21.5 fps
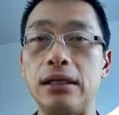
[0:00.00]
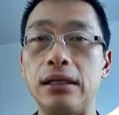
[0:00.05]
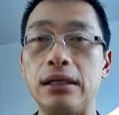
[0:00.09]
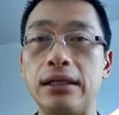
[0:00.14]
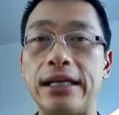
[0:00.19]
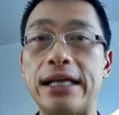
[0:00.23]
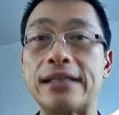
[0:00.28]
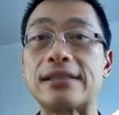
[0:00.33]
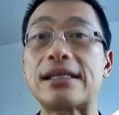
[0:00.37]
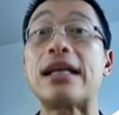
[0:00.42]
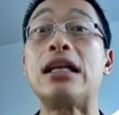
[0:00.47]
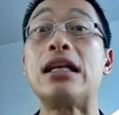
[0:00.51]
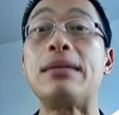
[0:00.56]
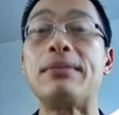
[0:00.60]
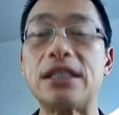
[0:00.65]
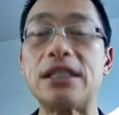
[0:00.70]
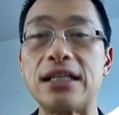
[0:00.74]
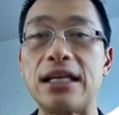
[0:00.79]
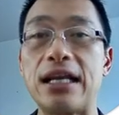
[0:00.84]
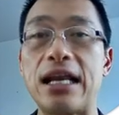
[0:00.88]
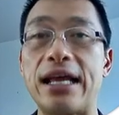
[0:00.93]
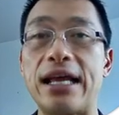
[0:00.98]
there's
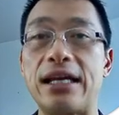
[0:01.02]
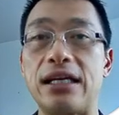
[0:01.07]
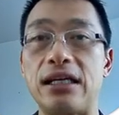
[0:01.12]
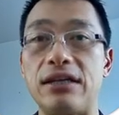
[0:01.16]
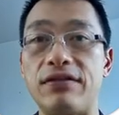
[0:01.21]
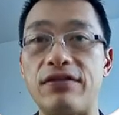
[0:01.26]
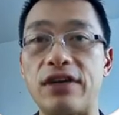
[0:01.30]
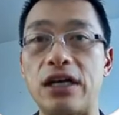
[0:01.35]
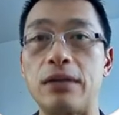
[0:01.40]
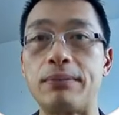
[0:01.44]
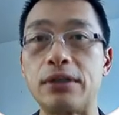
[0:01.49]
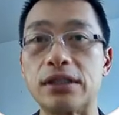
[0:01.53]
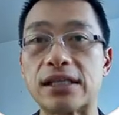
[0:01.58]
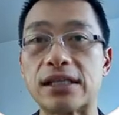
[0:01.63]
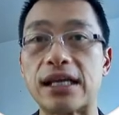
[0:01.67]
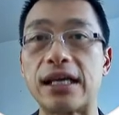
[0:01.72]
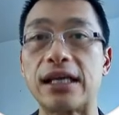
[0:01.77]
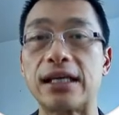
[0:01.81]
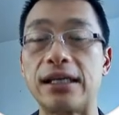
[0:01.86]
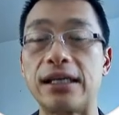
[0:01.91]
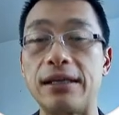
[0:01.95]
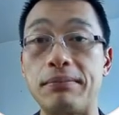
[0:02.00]
unlimited land. Developers
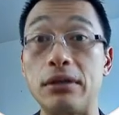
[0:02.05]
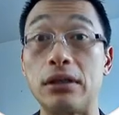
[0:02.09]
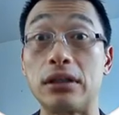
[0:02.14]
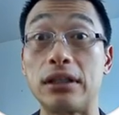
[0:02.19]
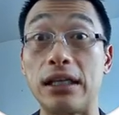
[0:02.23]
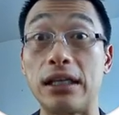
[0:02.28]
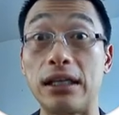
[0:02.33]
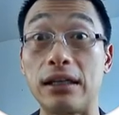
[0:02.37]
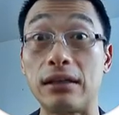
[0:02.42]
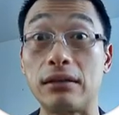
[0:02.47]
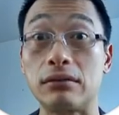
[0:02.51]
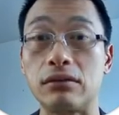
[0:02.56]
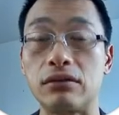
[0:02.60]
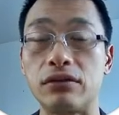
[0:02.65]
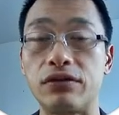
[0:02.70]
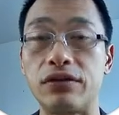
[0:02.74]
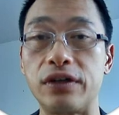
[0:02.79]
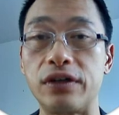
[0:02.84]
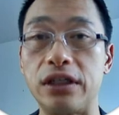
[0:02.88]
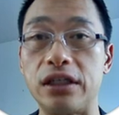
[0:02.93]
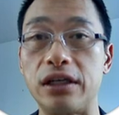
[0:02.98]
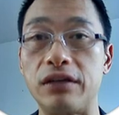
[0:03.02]
can keep building
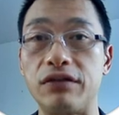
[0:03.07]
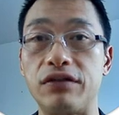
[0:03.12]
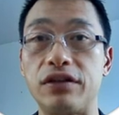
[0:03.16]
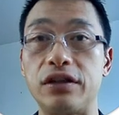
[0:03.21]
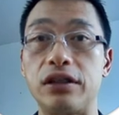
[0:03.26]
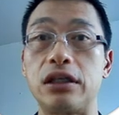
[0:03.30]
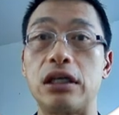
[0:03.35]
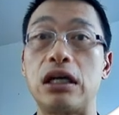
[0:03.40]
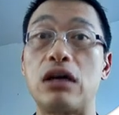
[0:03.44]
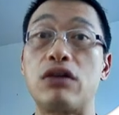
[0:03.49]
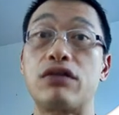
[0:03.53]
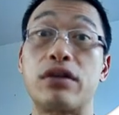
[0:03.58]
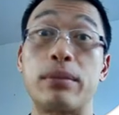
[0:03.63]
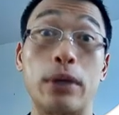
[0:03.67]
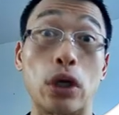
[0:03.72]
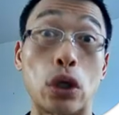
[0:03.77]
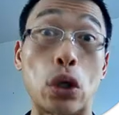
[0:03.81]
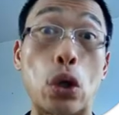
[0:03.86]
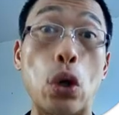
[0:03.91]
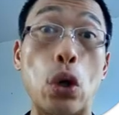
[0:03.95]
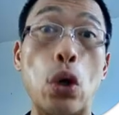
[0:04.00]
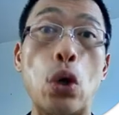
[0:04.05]
further and further out from
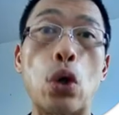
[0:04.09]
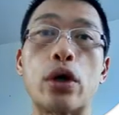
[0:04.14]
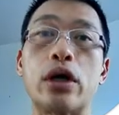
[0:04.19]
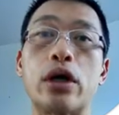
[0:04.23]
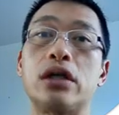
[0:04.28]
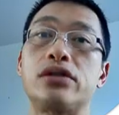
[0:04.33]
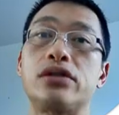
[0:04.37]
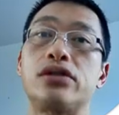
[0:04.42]
the core.